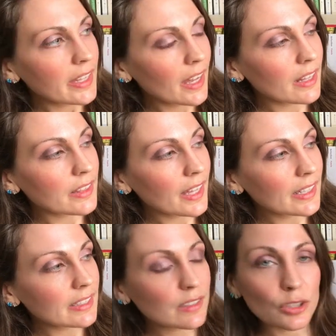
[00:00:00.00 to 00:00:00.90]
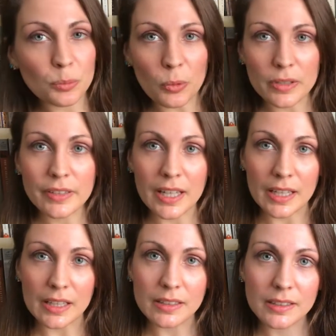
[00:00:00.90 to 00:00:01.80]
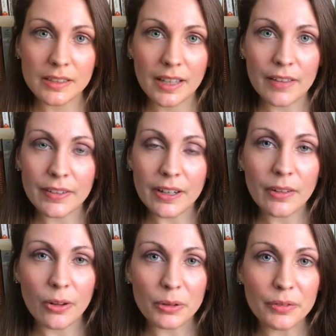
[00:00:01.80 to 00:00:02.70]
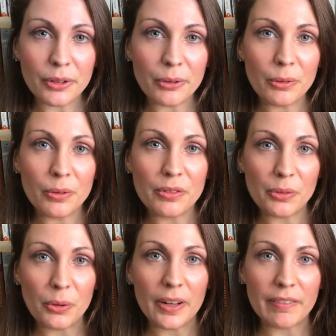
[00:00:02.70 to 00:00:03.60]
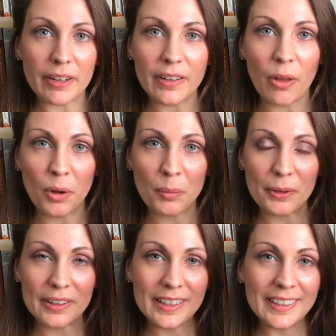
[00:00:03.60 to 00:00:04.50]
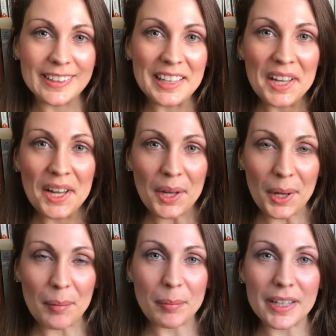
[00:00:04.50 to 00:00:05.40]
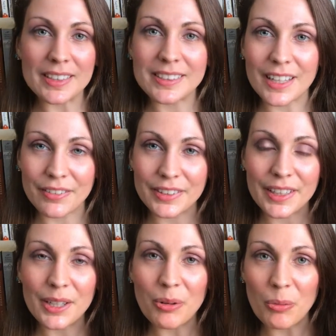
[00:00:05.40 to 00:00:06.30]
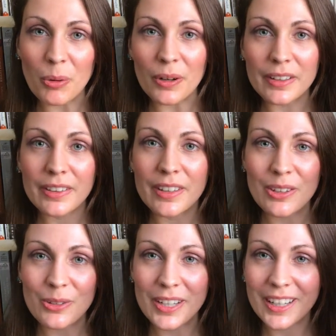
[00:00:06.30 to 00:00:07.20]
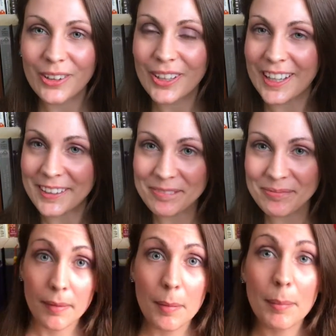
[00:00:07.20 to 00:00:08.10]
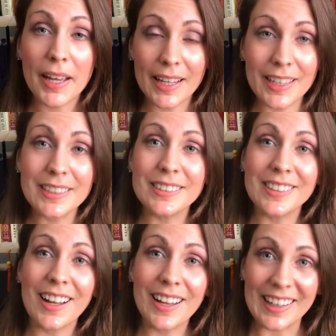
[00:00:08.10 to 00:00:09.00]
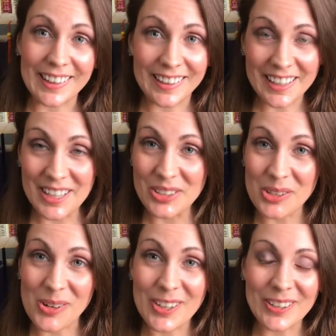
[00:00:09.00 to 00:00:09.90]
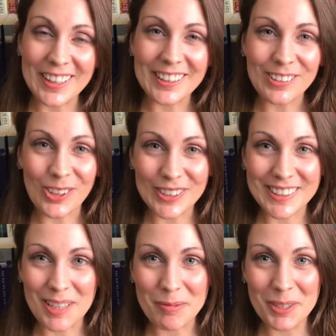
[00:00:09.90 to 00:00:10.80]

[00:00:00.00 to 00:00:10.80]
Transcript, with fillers: Yeah, that is The Sport of Kings, a very long review for a very long book, um, but it's definitely worth you taking a look at. My hand is dying, in case you're wondering, holding that